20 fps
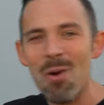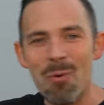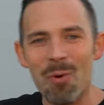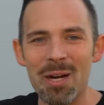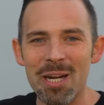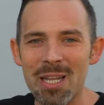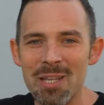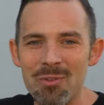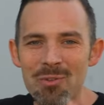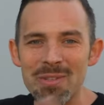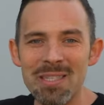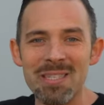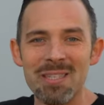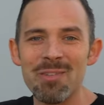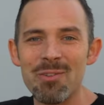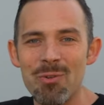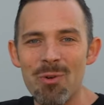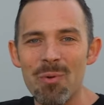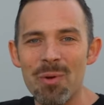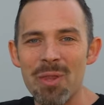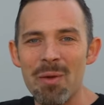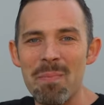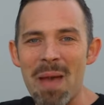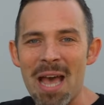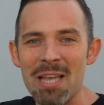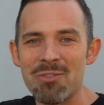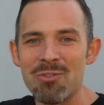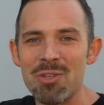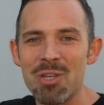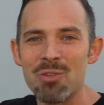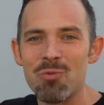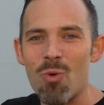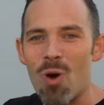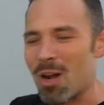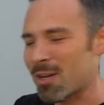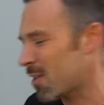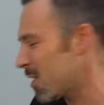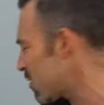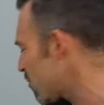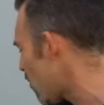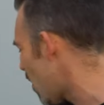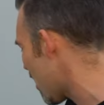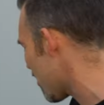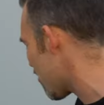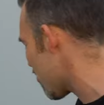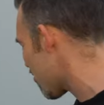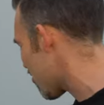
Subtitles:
We're gonna do it with the Masterson's Waterless Wash